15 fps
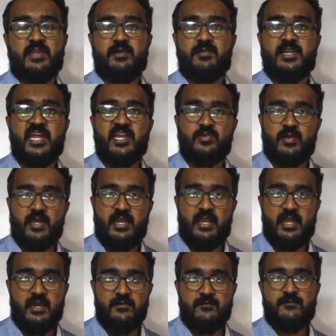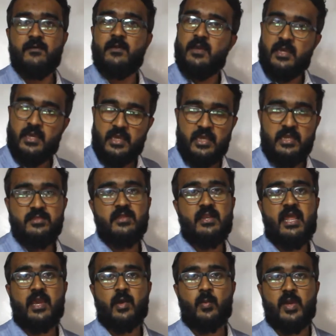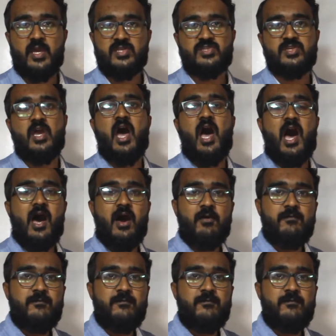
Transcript: in our day-to-day life in the language are